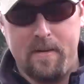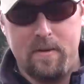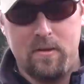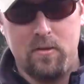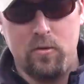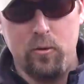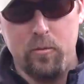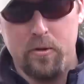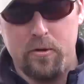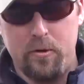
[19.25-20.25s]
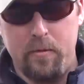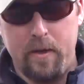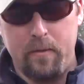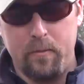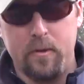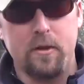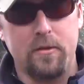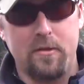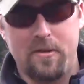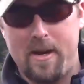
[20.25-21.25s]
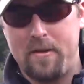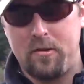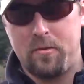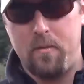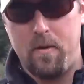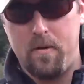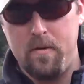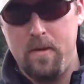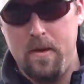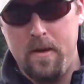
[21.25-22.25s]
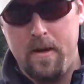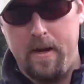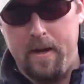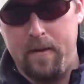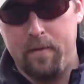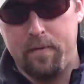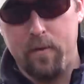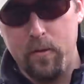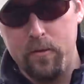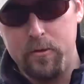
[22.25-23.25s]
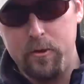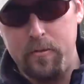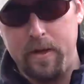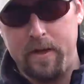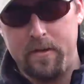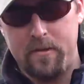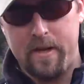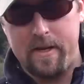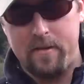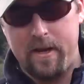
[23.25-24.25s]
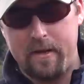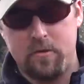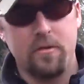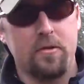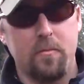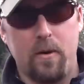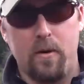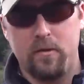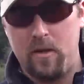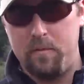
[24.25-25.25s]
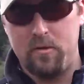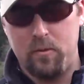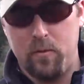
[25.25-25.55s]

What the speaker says: This is Umer tubing, which is a size small, and the Froden tubing in a size extra small seems to